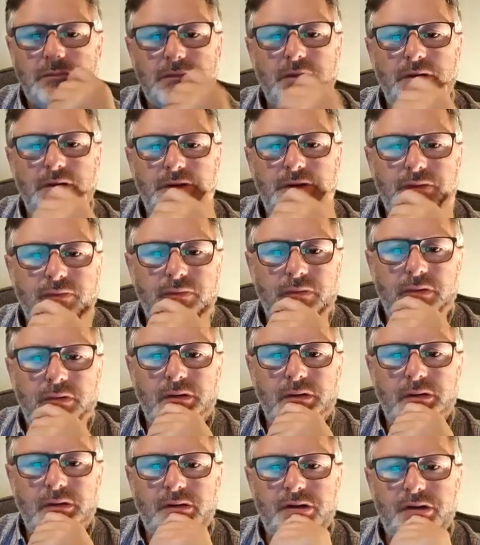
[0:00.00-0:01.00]
there's
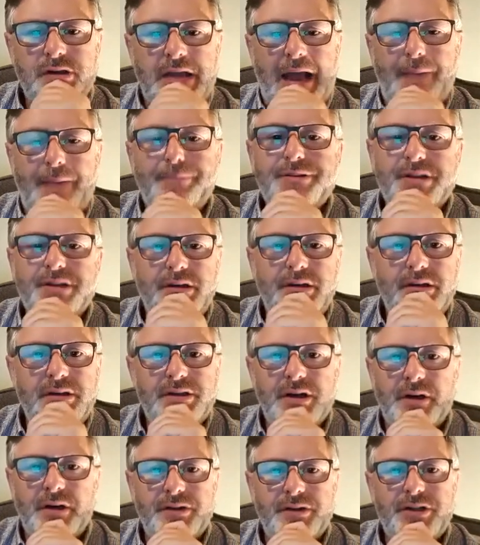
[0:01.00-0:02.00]
there's gaps in
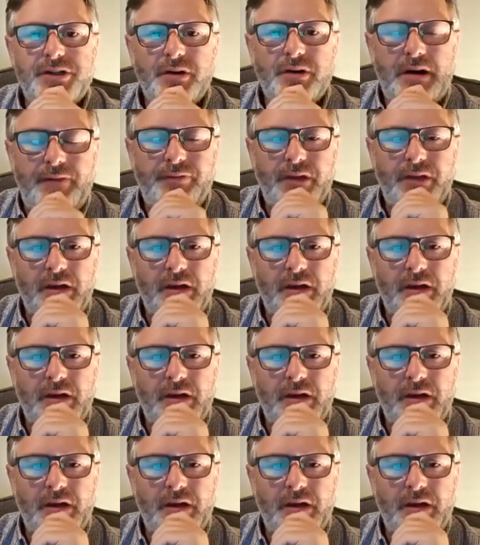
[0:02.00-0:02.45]
certain geographic